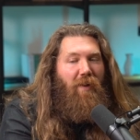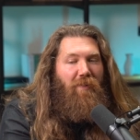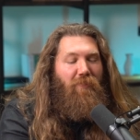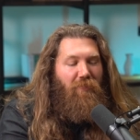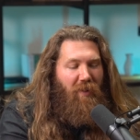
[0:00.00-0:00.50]

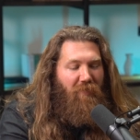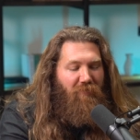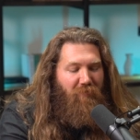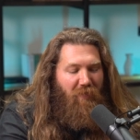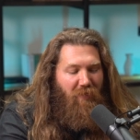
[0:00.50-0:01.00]
Another
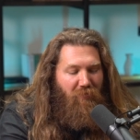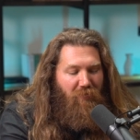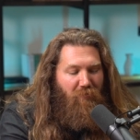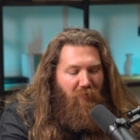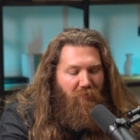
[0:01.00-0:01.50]
concept that I
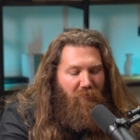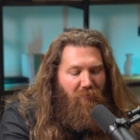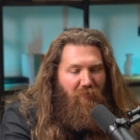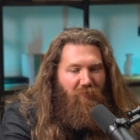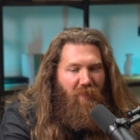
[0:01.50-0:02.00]
really want to
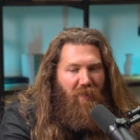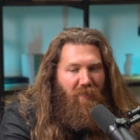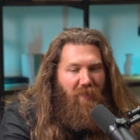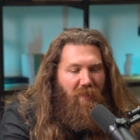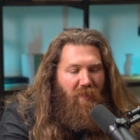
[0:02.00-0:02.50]
do is a